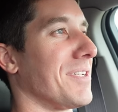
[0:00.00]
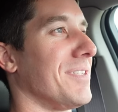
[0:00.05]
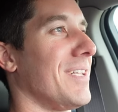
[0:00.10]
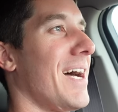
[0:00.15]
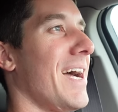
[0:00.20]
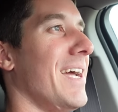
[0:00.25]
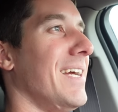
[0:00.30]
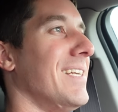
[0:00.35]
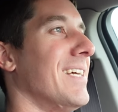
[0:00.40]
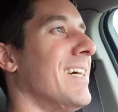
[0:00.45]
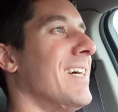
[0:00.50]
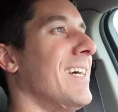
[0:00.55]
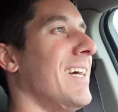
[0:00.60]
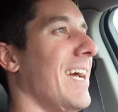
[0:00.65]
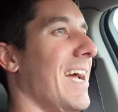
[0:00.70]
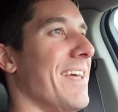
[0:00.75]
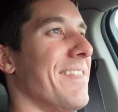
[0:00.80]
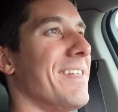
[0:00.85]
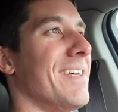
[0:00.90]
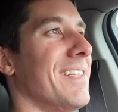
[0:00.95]
the light,
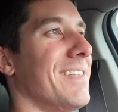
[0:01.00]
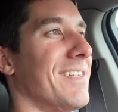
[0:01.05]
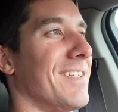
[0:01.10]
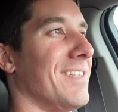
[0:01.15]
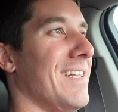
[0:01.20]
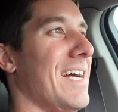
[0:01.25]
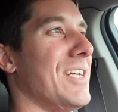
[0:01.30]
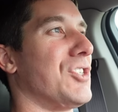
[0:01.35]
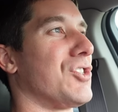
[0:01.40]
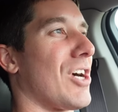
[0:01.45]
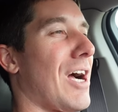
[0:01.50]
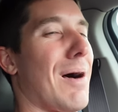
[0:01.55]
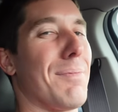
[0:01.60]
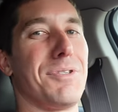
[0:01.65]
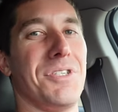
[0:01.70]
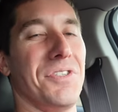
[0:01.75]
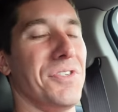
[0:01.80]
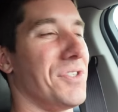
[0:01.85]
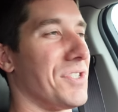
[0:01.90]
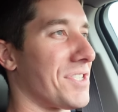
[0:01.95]
and then the light
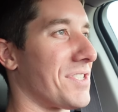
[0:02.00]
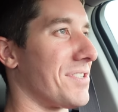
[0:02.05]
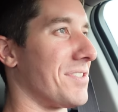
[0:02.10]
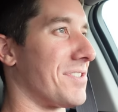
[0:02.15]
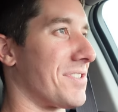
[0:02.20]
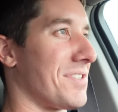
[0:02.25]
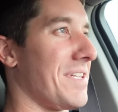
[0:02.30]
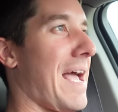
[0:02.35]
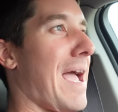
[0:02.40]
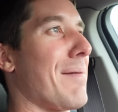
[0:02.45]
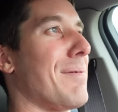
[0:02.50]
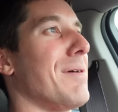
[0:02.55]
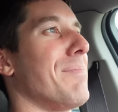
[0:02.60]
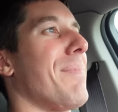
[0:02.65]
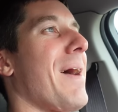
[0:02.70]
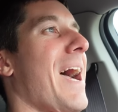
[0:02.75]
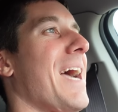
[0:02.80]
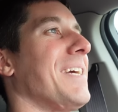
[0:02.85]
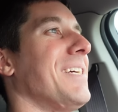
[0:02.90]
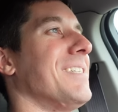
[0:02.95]
drops and you just slam it
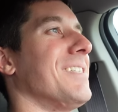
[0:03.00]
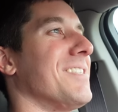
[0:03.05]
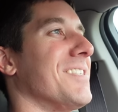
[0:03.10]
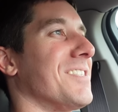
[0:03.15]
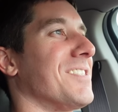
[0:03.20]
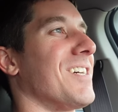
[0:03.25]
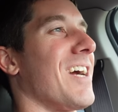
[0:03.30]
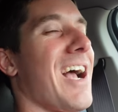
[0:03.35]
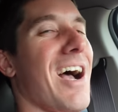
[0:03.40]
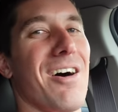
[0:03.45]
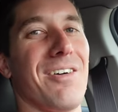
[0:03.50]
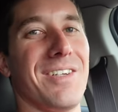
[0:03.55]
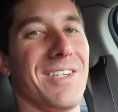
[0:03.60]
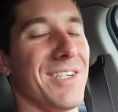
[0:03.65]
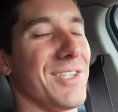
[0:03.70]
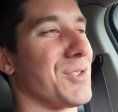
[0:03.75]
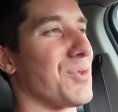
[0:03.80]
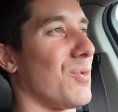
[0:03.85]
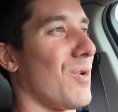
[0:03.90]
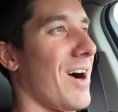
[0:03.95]
back into the ground
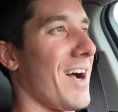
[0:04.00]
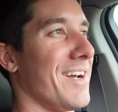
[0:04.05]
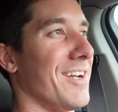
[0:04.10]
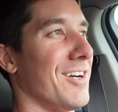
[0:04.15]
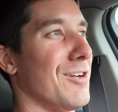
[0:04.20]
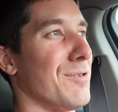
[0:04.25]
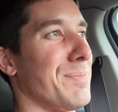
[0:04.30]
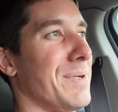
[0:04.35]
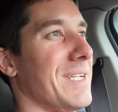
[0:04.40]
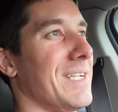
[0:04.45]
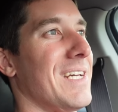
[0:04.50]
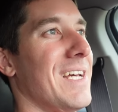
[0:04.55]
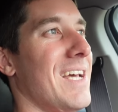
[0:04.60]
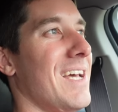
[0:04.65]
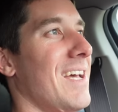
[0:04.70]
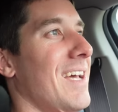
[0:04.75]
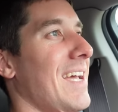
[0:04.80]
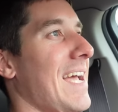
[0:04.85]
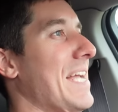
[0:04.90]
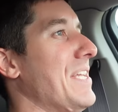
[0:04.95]
and it's wide open.
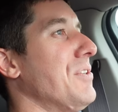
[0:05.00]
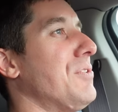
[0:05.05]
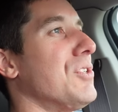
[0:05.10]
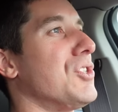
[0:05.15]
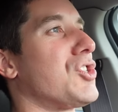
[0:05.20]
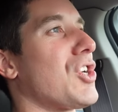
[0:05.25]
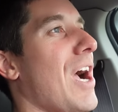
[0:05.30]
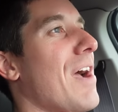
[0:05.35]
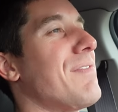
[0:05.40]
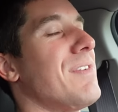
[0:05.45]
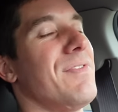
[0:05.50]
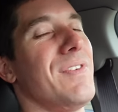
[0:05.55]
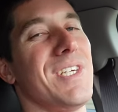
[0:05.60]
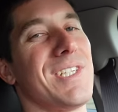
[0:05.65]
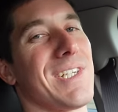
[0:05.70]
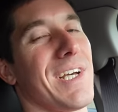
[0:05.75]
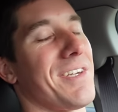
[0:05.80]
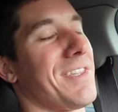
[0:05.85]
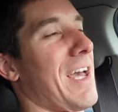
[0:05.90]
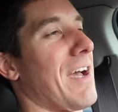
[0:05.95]
And you can drive
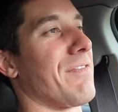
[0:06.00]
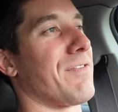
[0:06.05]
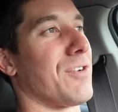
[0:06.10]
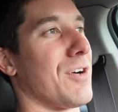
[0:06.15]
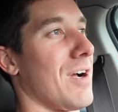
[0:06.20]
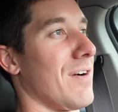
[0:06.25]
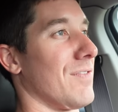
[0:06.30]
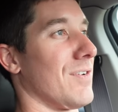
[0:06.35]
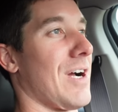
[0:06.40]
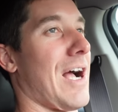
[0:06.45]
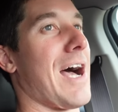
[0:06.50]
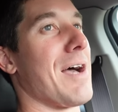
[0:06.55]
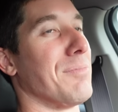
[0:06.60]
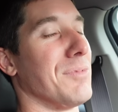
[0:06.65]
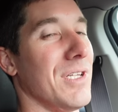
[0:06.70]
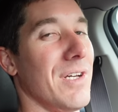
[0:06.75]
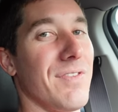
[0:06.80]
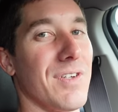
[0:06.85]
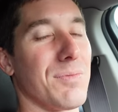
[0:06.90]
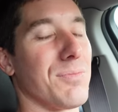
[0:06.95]
EVs like that forever. I'm
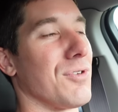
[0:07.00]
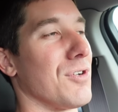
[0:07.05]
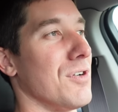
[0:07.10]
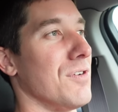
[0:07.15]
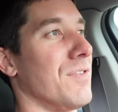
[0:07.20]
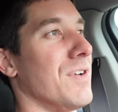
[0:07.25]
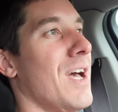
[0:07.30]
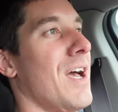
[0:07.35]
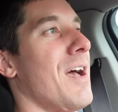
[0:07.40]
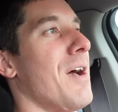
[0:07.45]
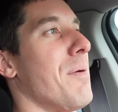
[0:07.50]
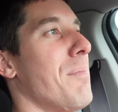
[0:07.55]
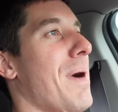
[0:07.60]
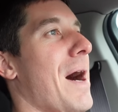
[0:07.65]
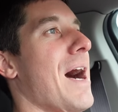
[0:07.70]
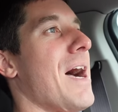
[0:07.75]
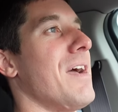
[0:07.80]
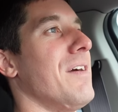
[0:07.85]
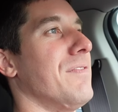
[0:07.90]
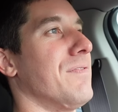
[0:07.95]
living proof.
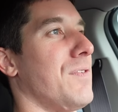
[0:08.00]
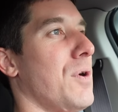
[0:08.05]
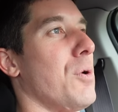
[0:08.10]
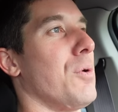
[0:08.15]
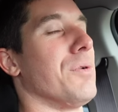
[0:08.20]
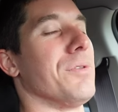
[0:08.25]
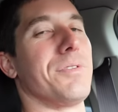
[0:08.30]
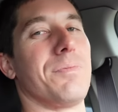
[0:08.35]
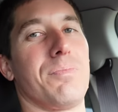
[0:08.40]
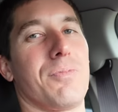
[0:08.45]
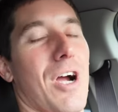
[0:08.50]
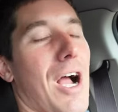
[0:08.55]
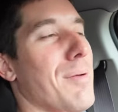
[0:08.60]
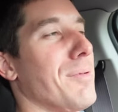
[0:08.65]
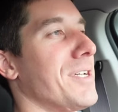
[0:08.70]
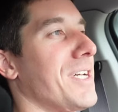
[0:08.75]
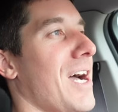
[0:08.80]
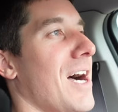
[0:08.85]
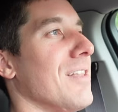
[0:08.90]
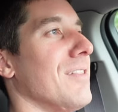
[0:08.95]
My Volt
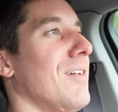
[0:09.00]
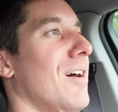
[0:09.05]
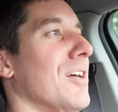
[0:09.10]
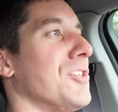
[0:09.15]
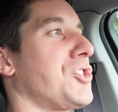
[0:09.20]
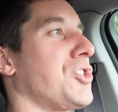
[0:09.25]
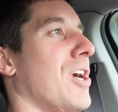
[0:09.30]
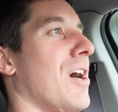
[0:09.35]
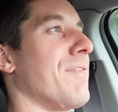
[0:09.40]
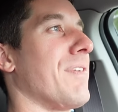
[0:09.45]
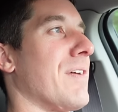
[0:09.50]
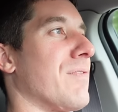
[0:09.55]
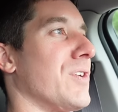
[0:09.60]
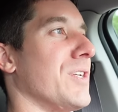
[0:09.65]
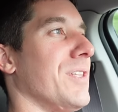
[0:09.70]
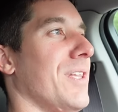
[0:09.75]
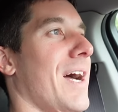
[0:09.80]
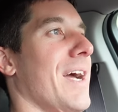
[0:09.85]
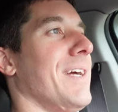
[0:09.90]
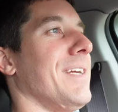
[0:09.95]
probably got launched off
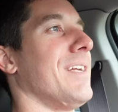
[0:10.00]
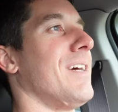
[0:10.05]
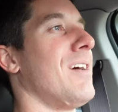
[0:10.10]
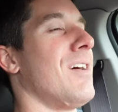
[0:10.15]
every light.